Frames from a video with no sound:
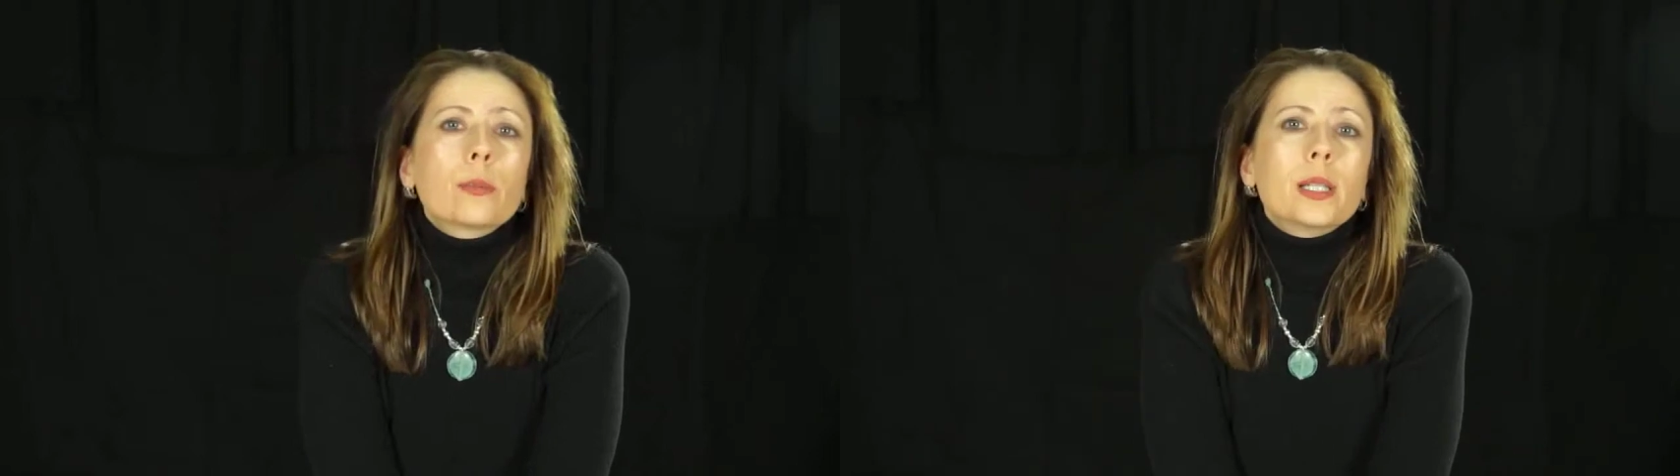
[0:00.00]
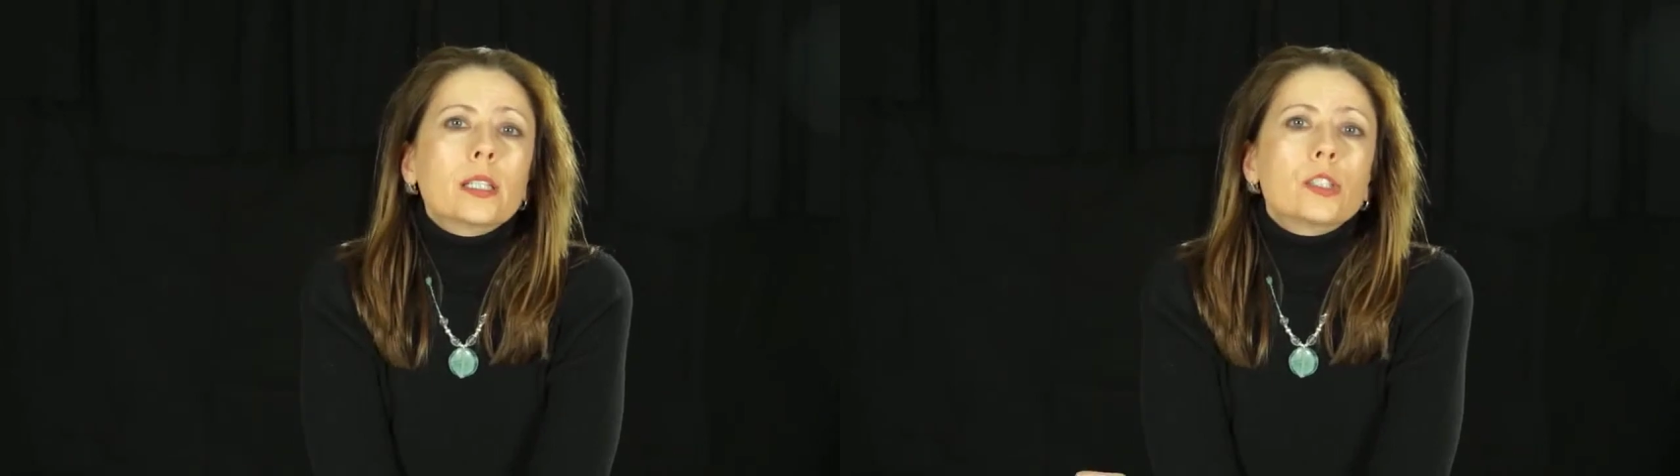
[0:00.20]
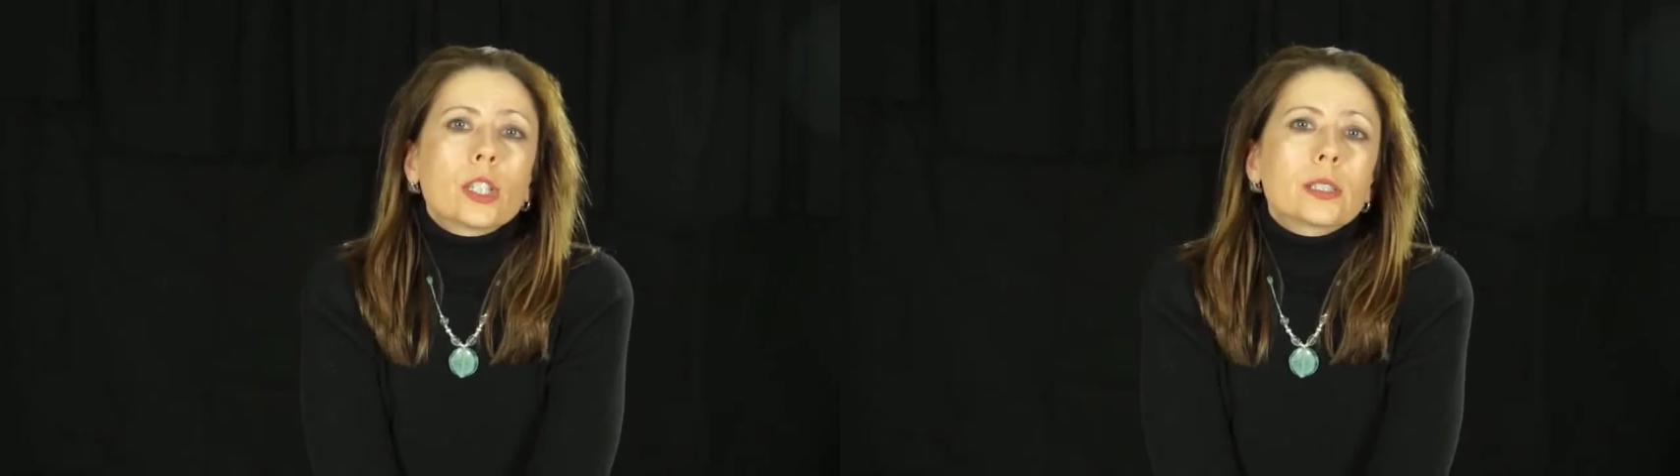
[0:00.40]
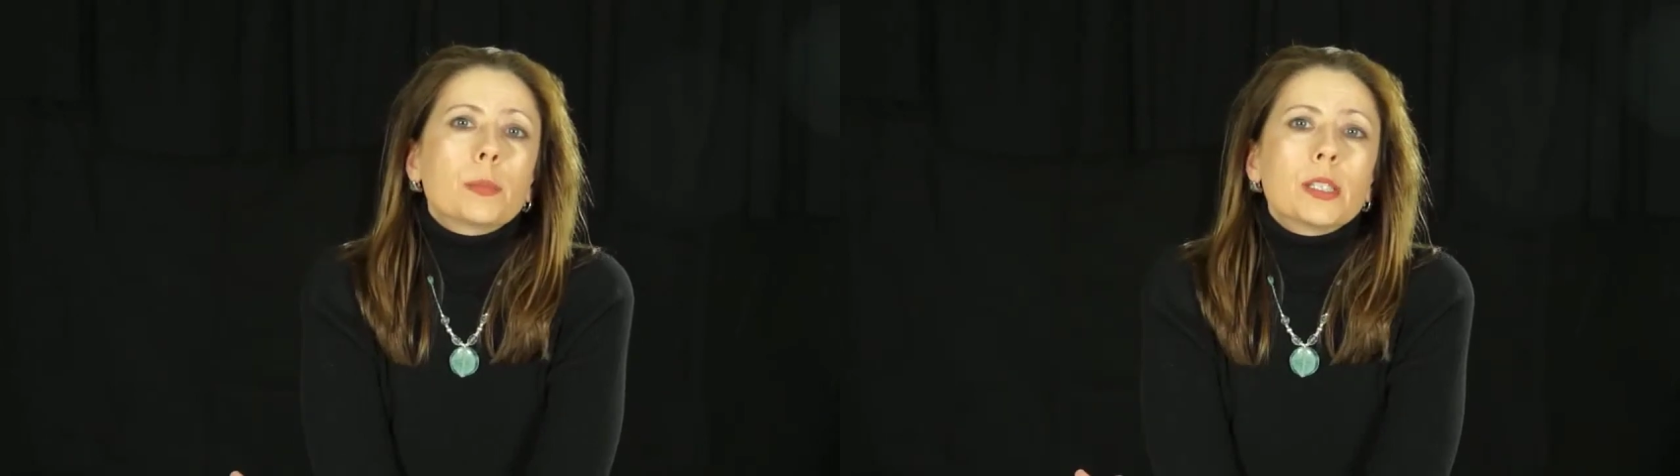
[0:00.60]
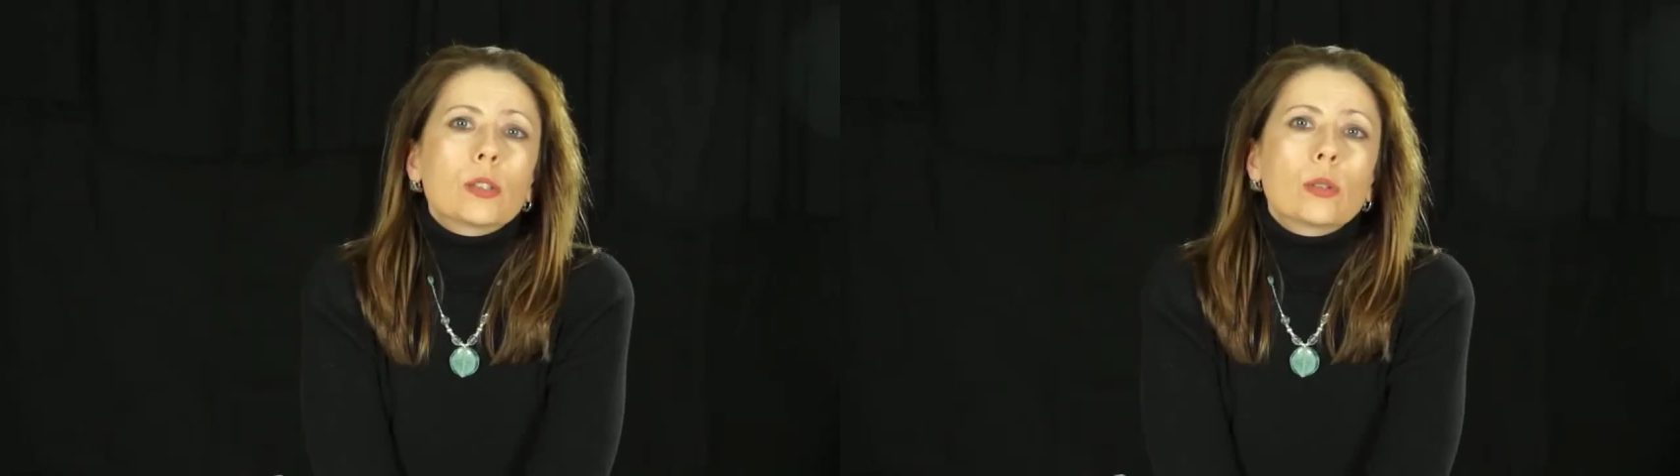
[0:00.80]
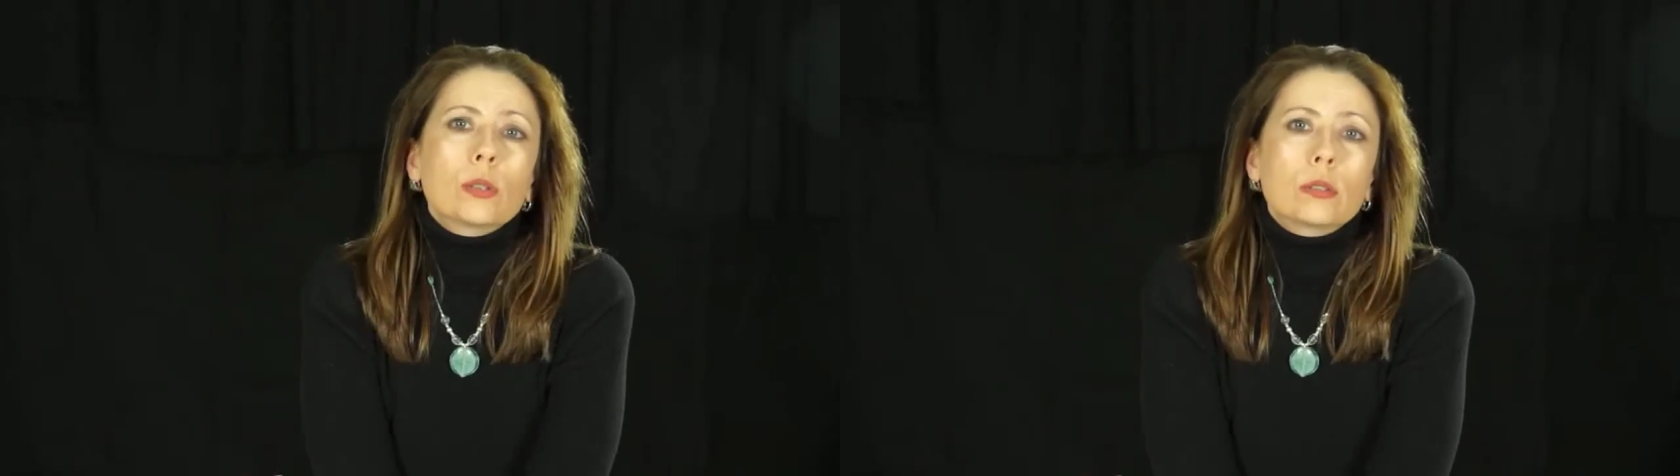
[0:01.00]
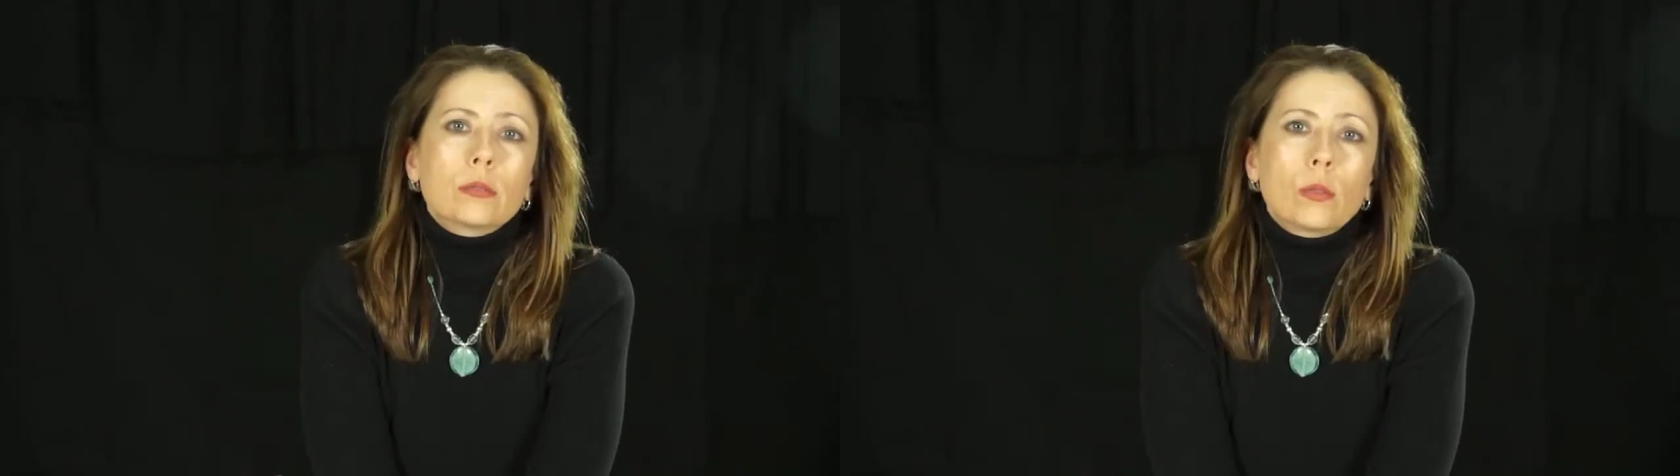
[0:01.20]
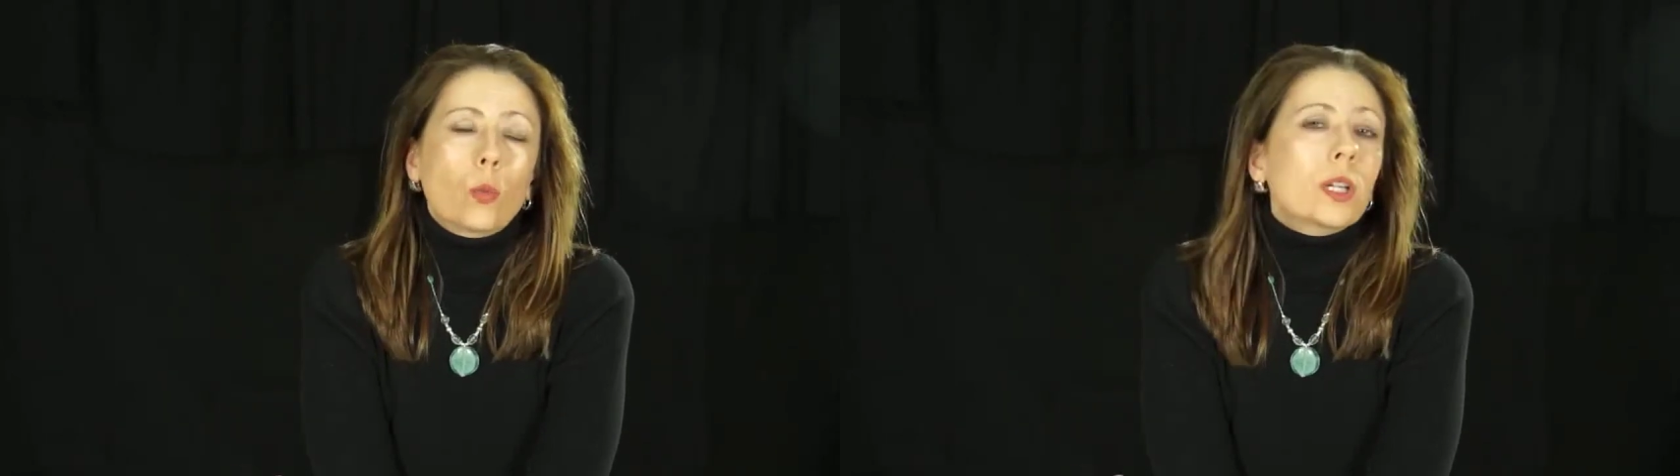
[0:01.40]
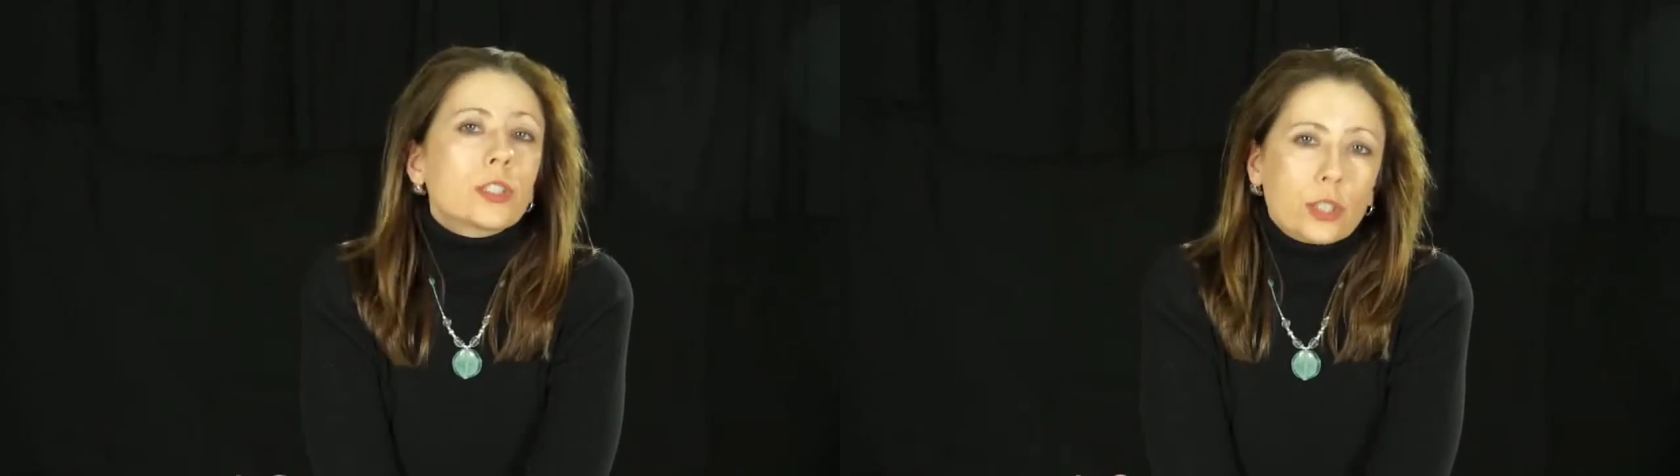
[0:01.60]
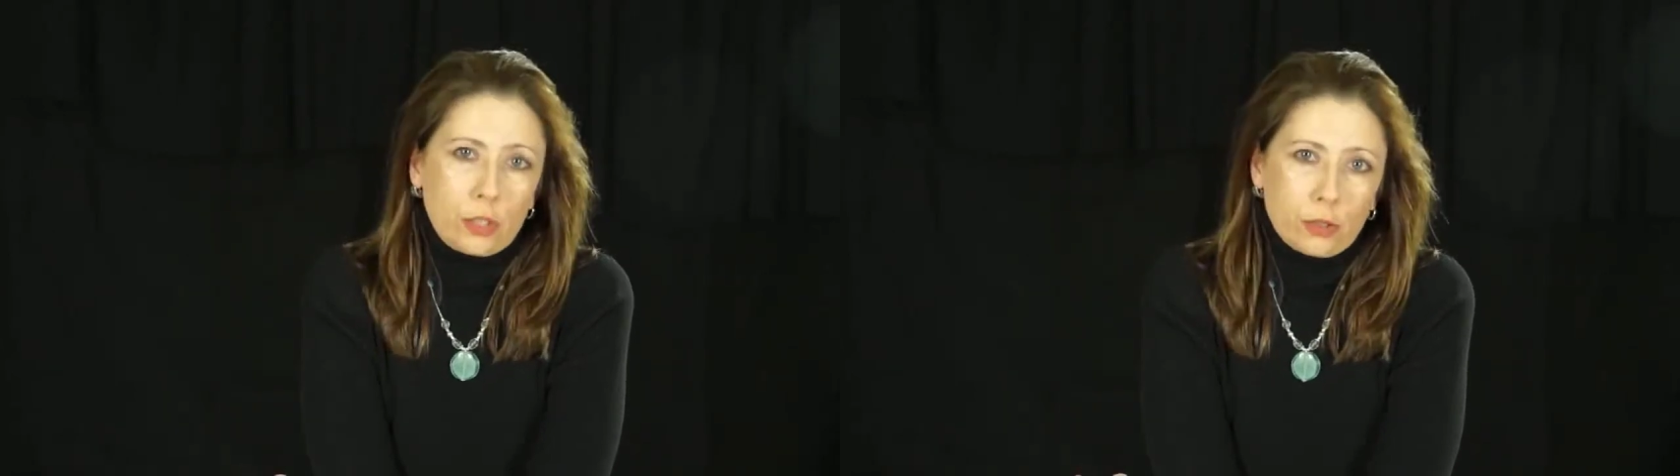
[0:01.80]
for me to just be told
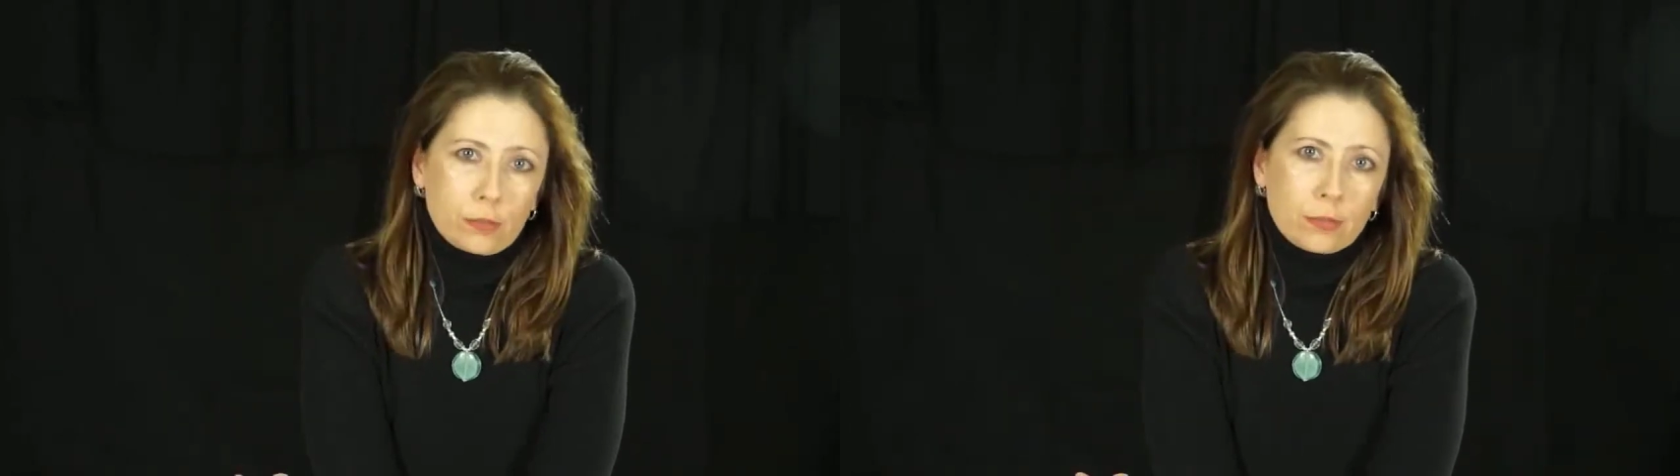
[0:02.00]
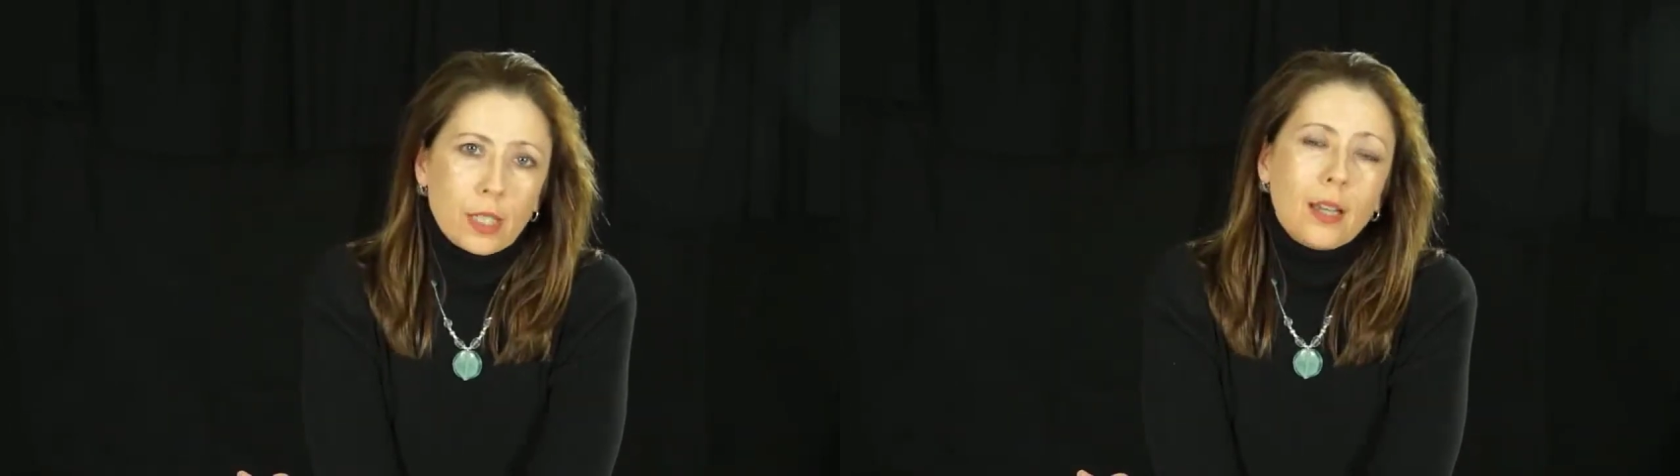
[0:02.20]
what to do.